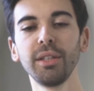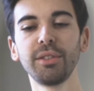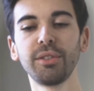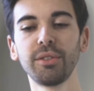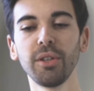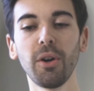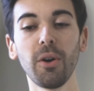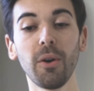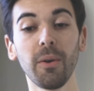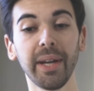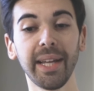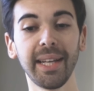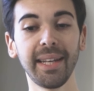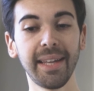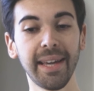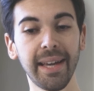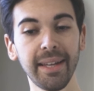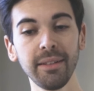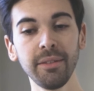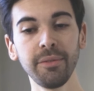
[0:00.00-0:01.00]
So in
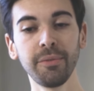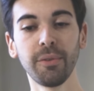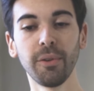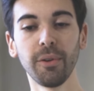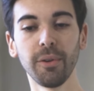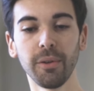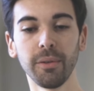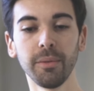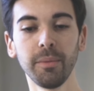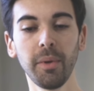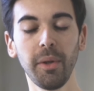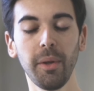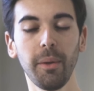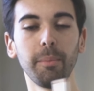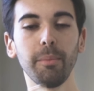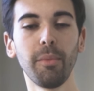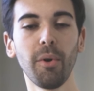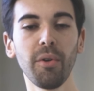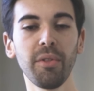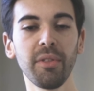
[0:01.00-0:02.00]
the end, for
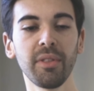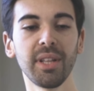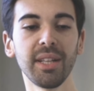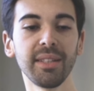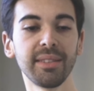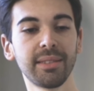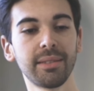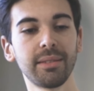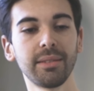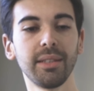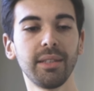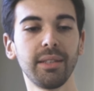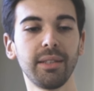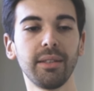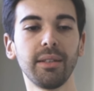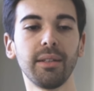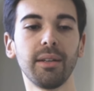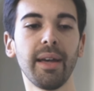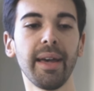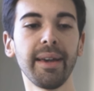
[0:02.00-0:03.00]
both these
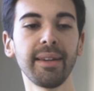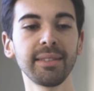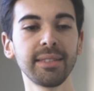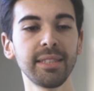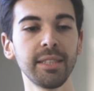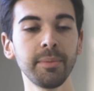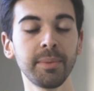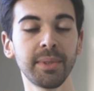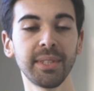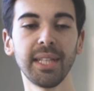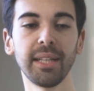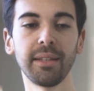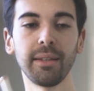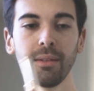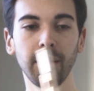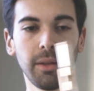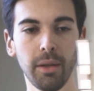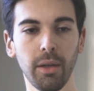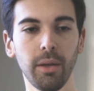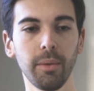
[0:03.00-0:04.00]
uh, excerpts
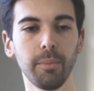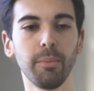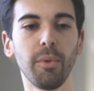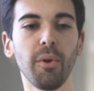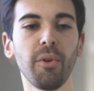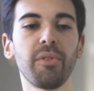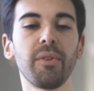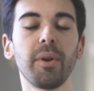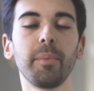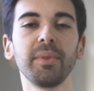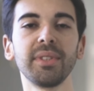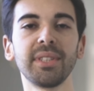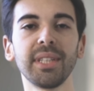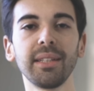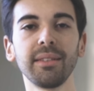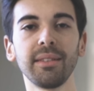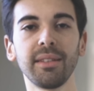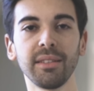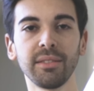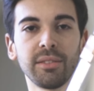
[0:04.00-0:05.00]
that both
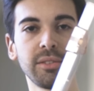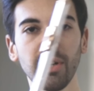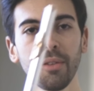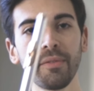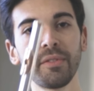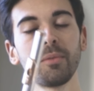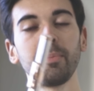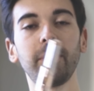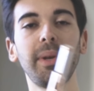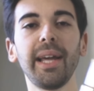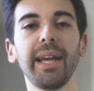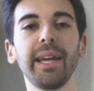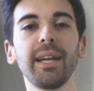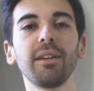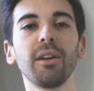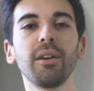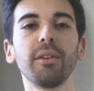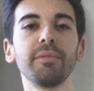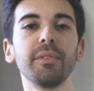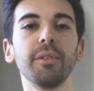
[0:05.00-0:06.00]
represent the soft
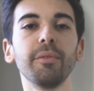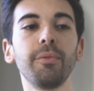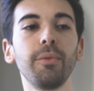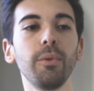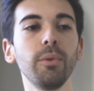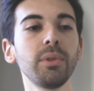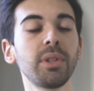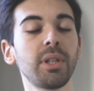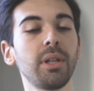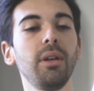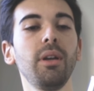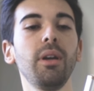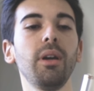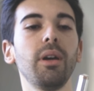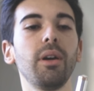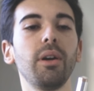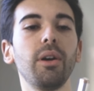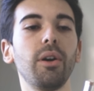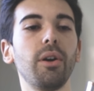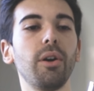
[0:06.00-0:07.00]
playing of the flute,
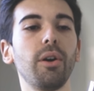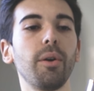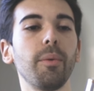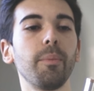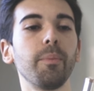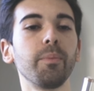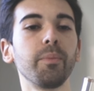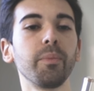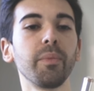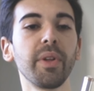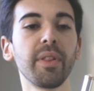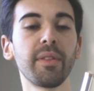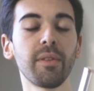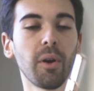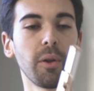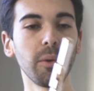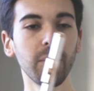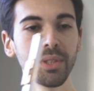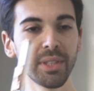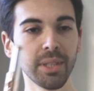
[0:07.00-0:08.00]
um, it's
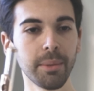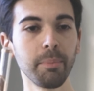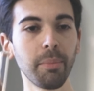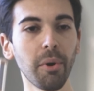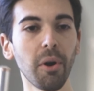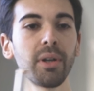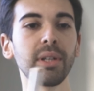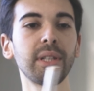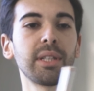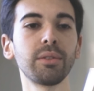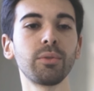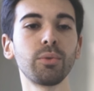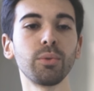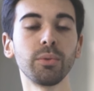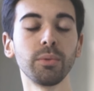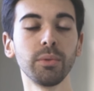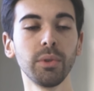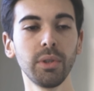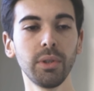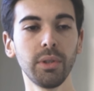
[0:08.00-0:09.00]
always important
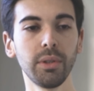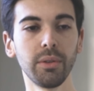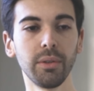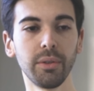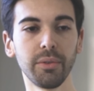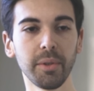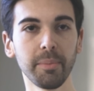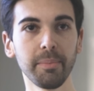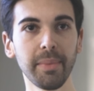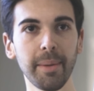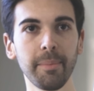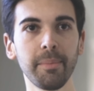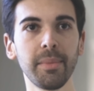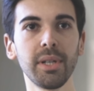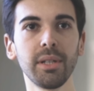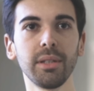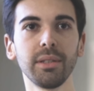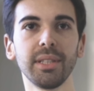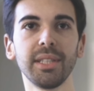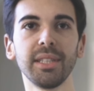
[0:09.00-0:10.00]
to
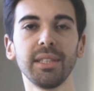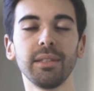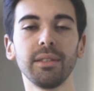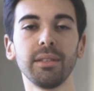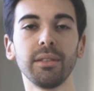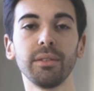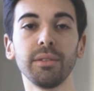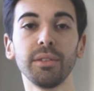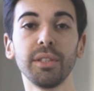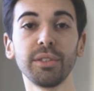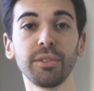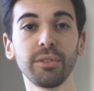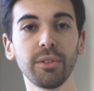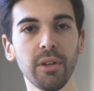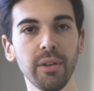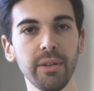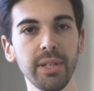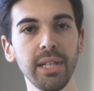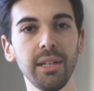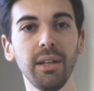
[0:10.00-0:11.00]
remember the, the
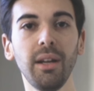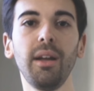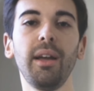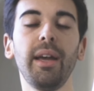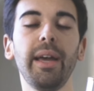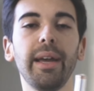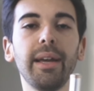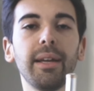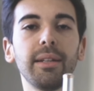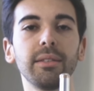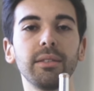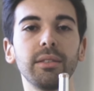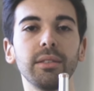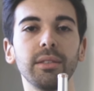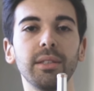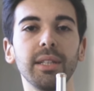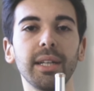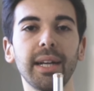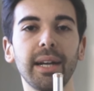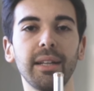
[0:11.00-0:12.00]
story and
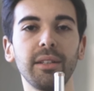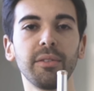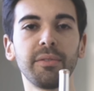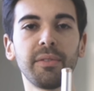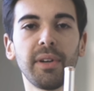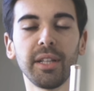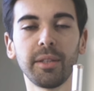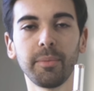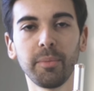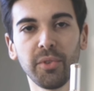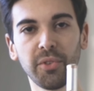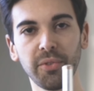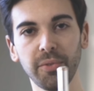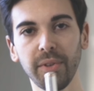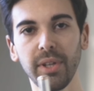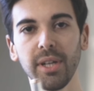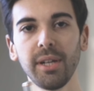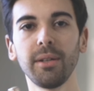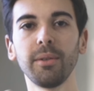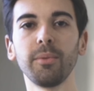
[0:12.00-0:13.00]
the kind of
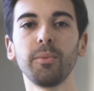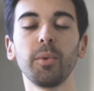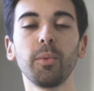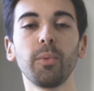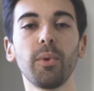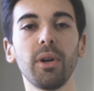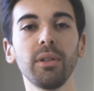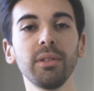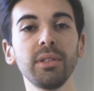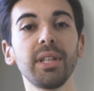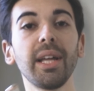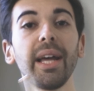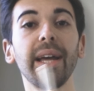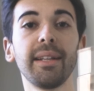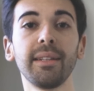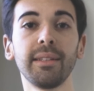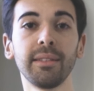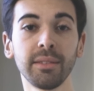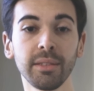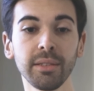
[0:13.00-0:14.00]
atmosphere we want
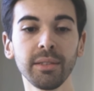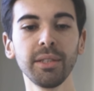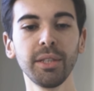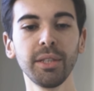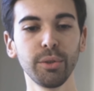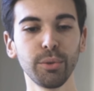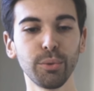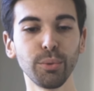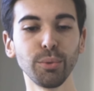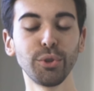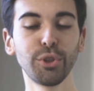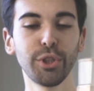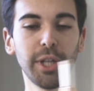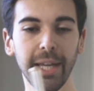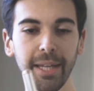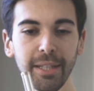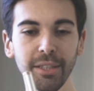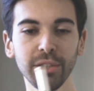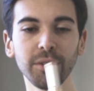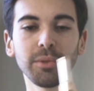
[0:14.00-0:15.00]
and to
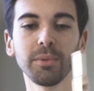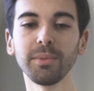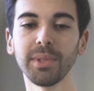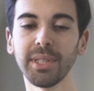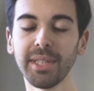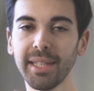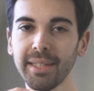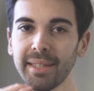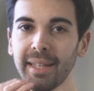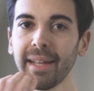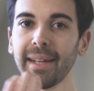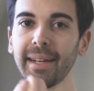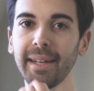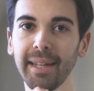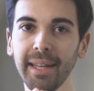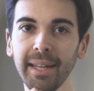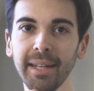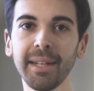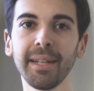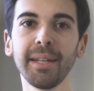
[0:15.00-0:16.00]
change with the
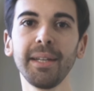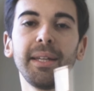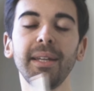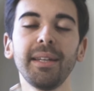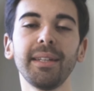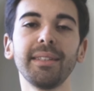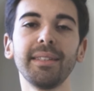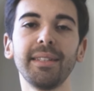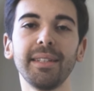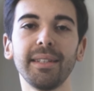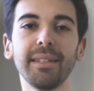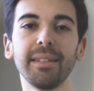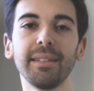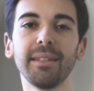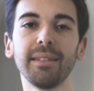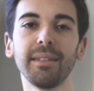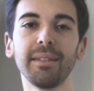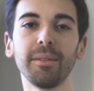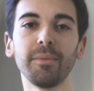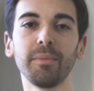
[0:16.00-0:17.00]
technique the,
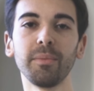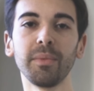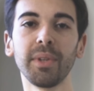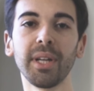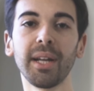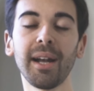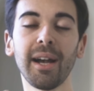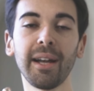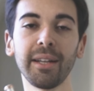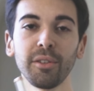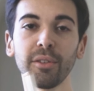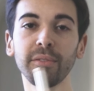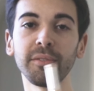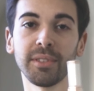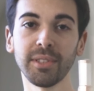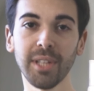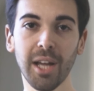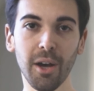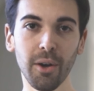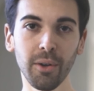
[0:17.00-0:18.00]
um, the kind of
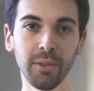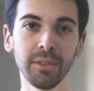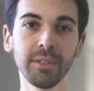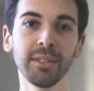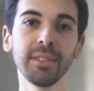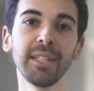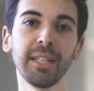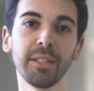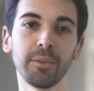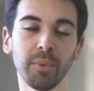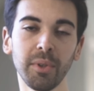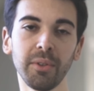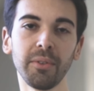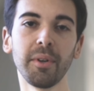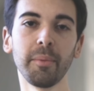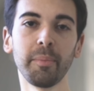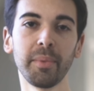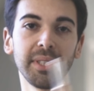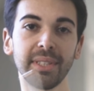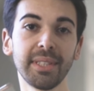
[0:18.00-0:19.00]
sound that will
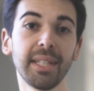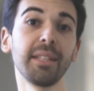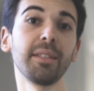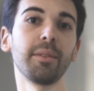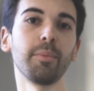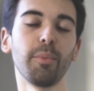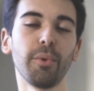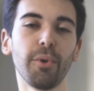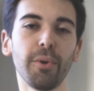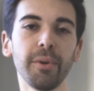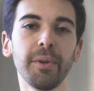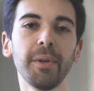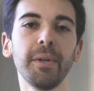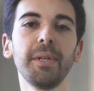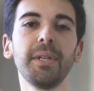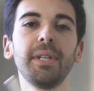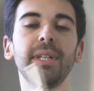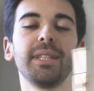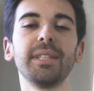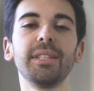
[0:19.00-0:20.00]
represent more
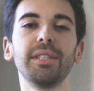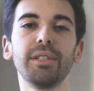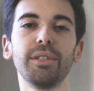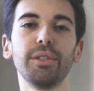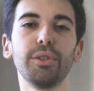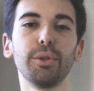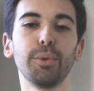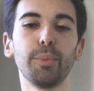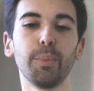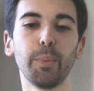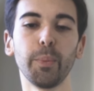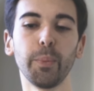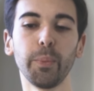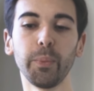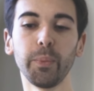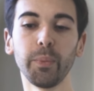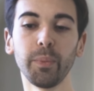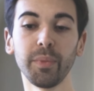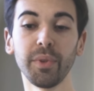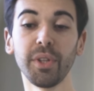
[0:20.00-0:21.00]
the,
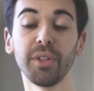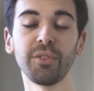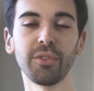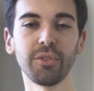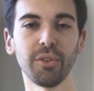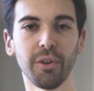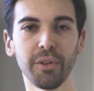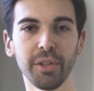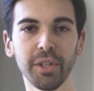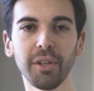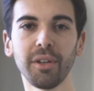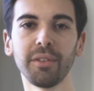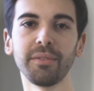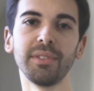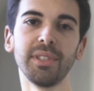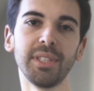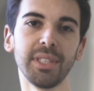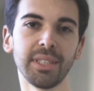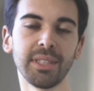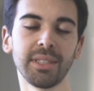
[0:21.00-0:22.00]
um, the story of
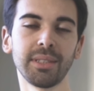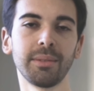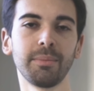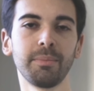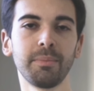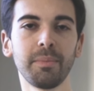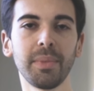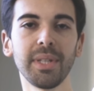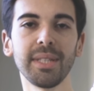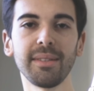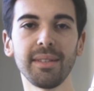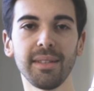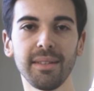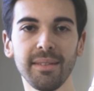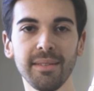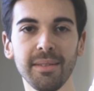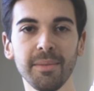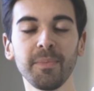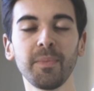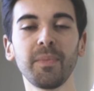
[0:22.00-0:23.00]
these
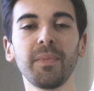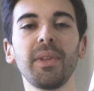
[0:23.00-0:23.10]
pieces.